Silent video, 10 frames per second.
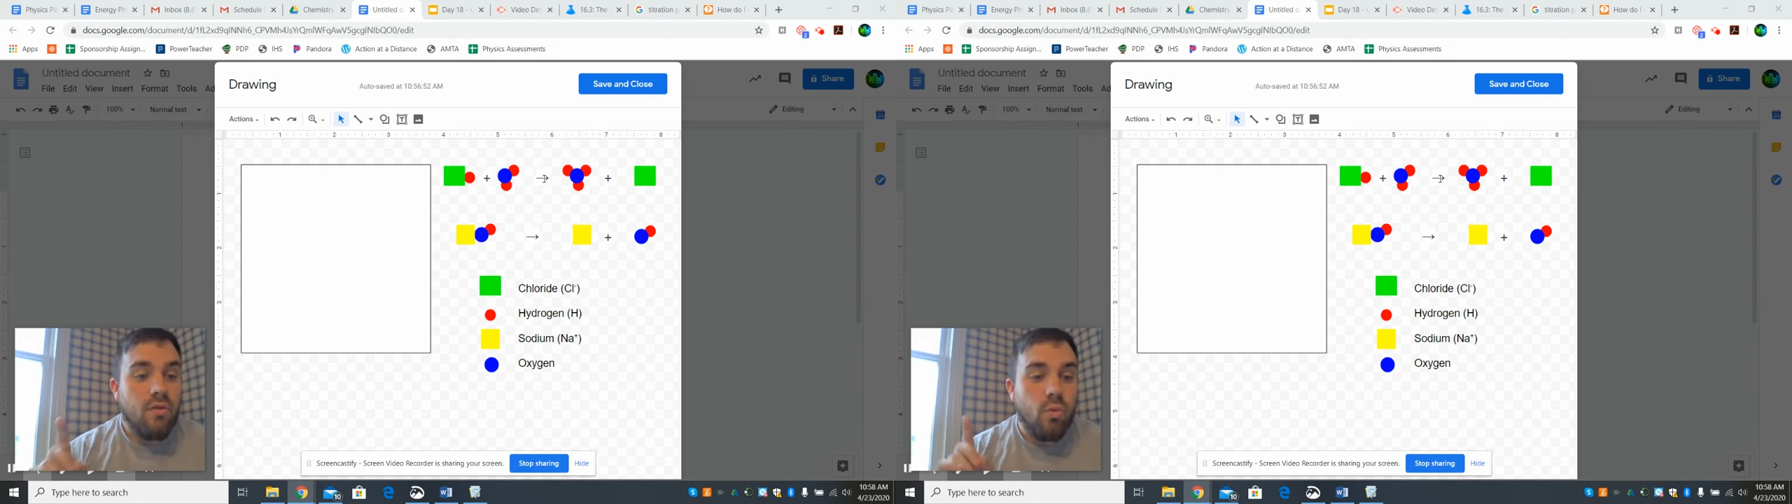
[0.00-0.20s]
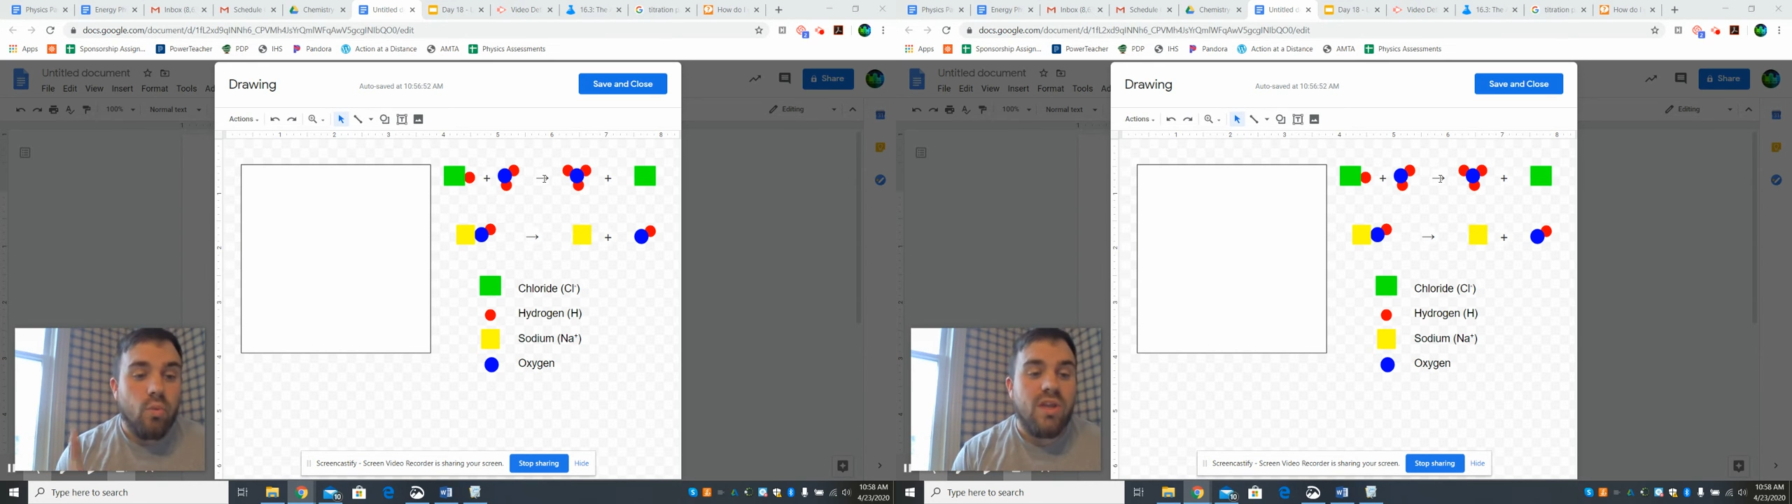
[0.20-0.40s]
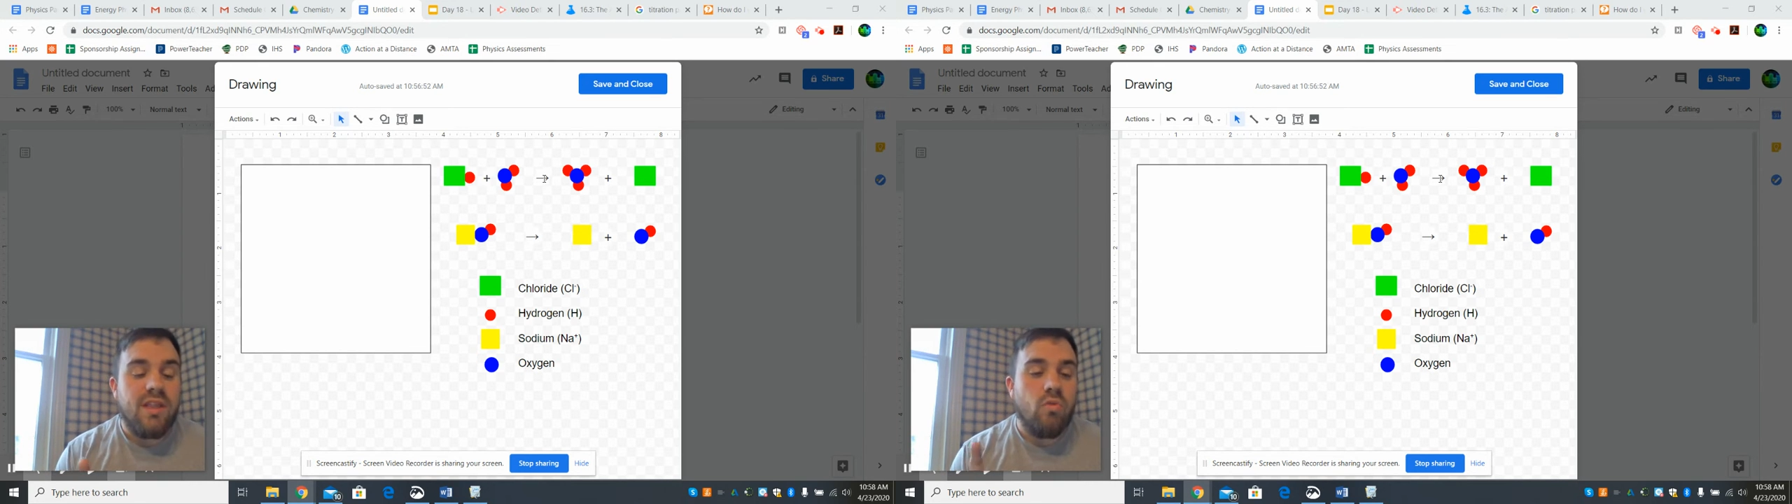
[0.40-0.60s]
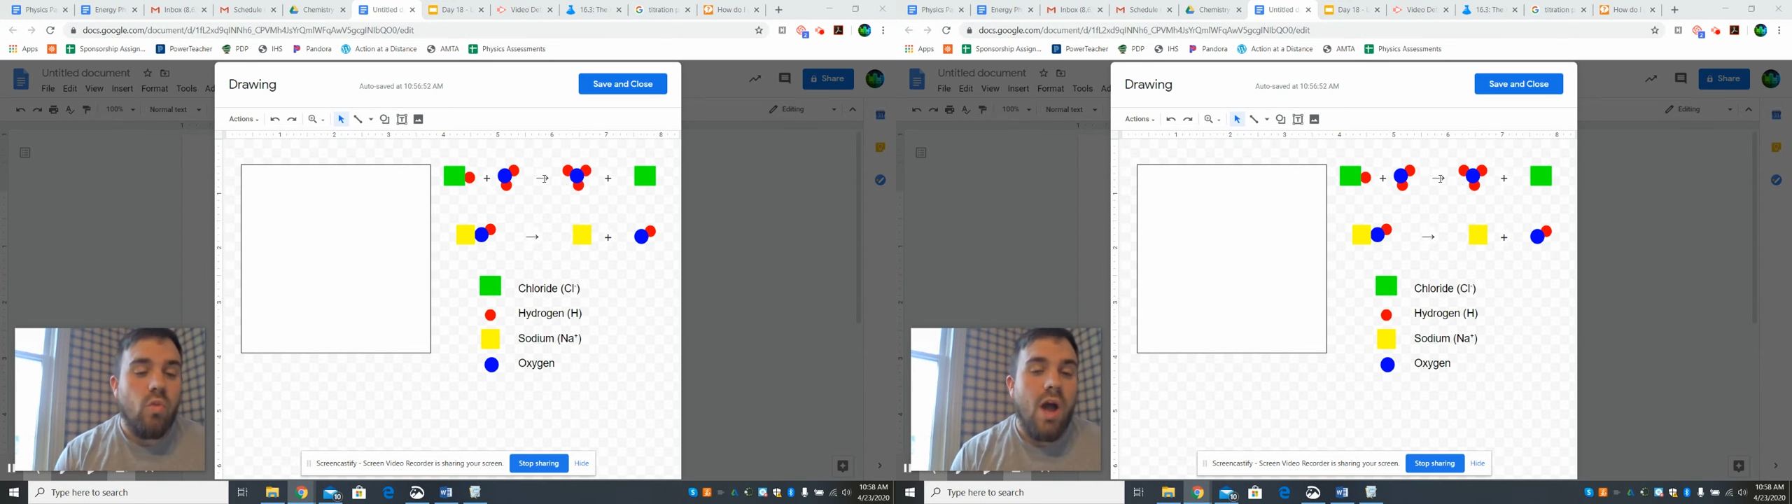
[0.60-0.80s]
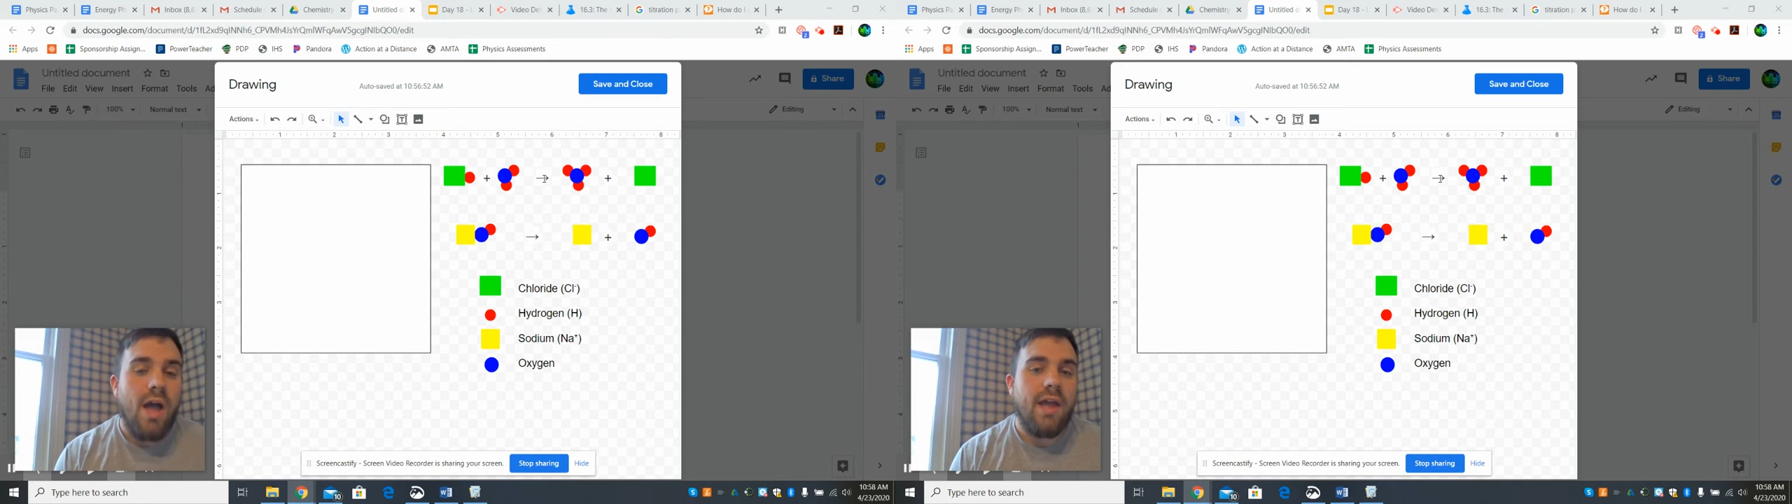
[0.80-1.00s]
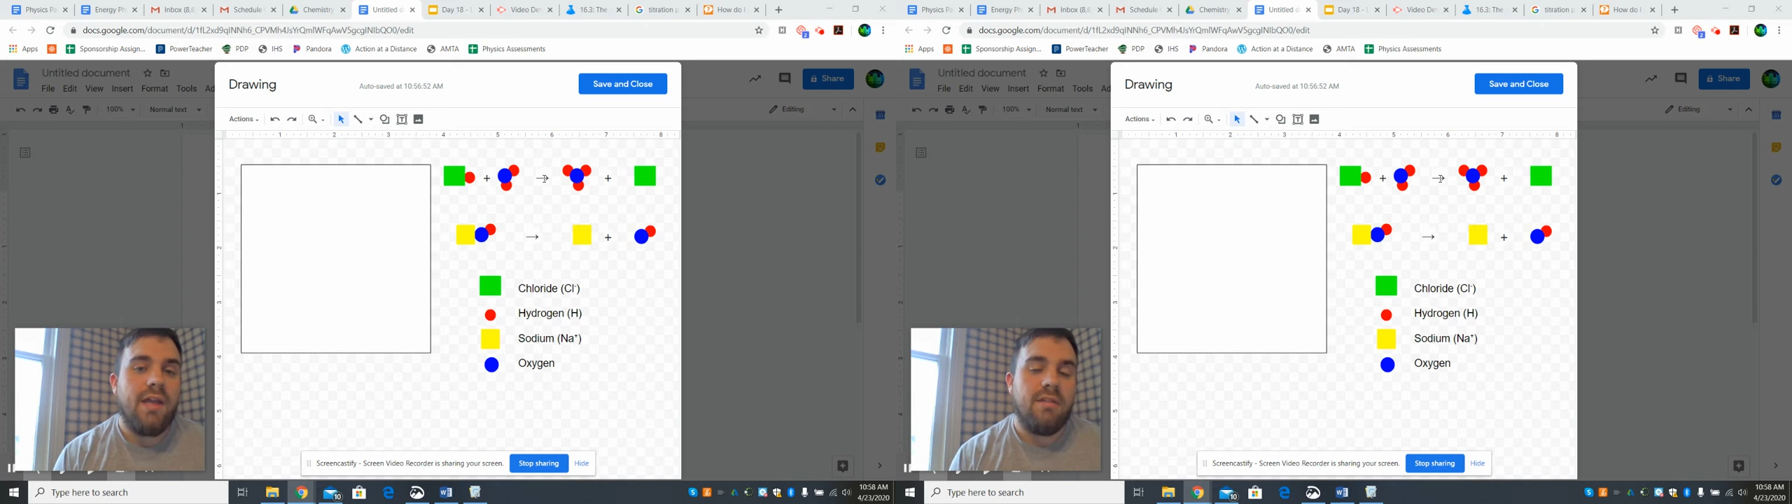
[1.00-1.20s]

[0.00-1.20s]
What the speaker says: The reason why